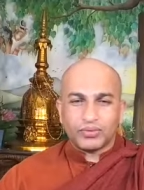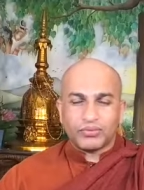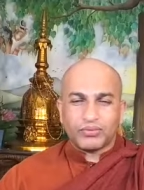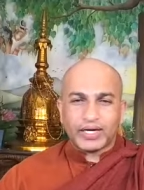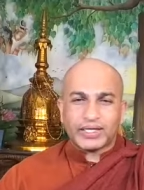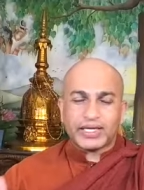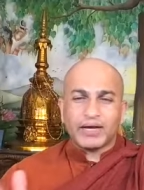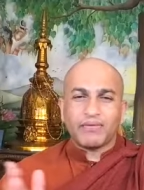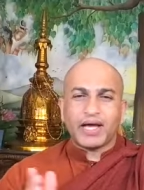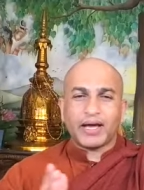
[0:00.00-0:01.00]

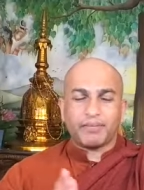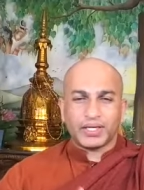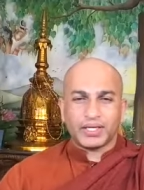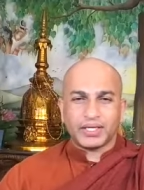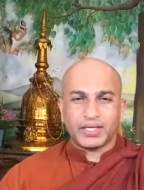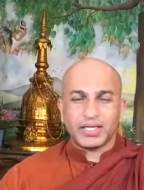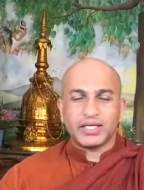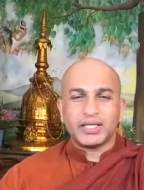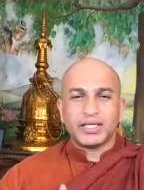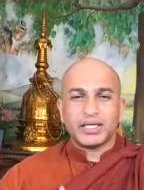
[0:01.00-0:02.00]
Whatever happened,
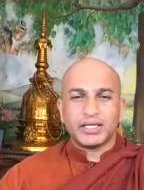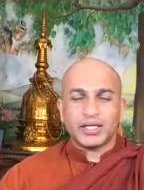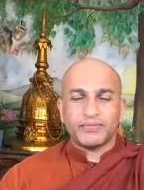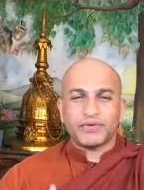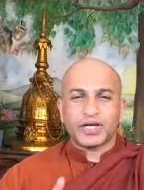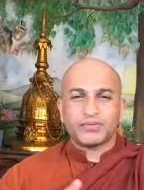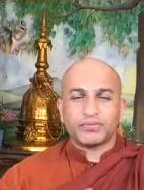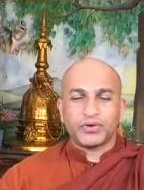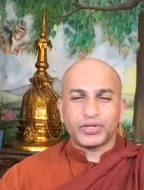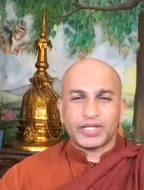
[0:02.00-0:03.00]
it didn't affect
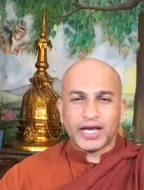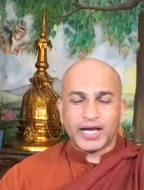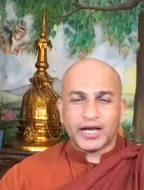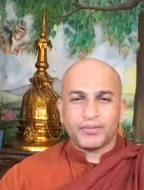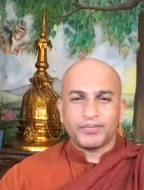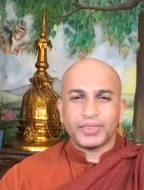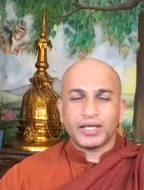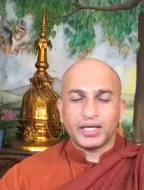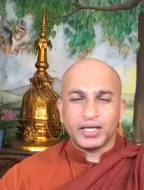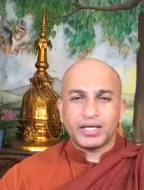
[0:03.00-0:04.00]
for their
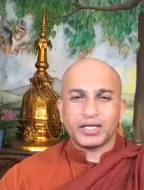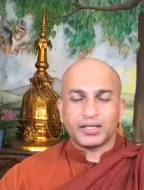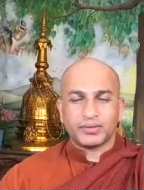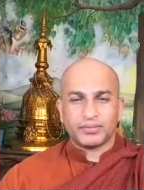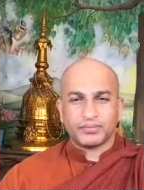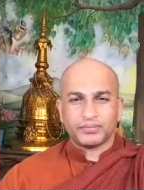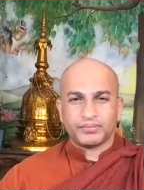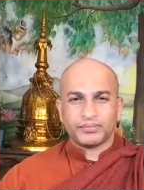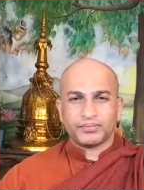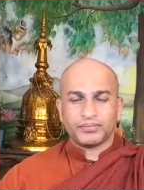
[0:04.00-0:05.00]
inner
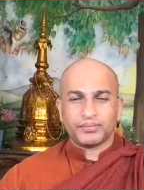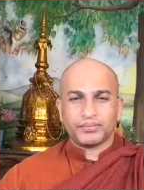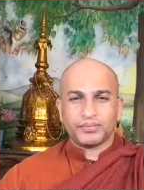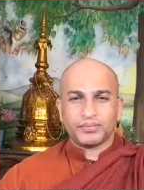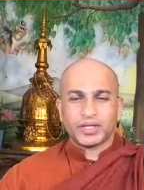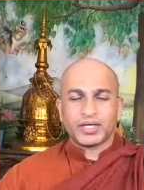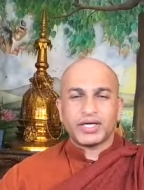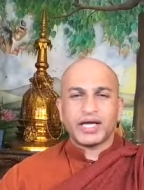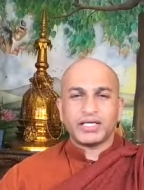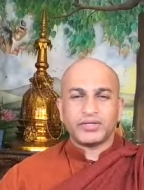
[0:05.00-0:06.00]

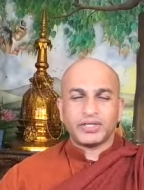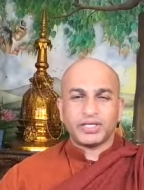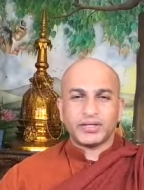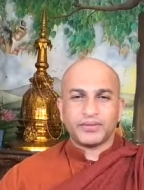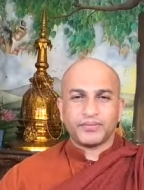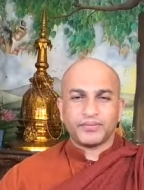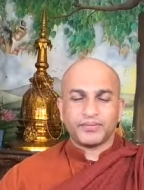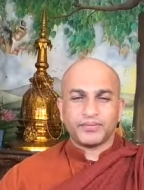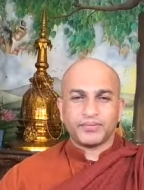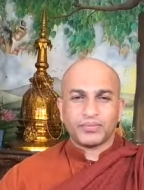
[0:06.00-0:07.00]
creativity
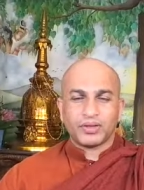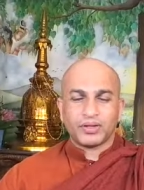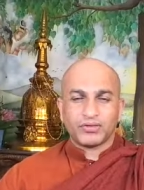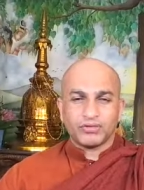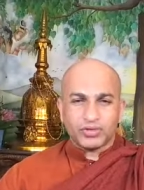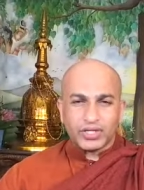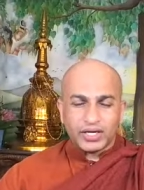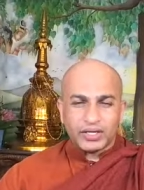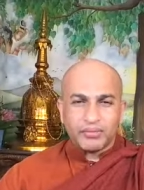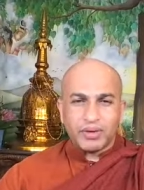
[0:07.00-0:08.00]
so
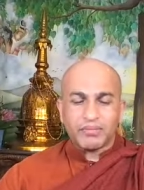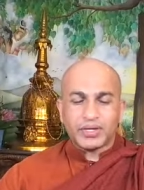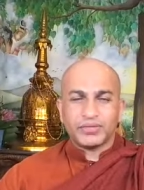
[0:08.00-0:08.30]
then remember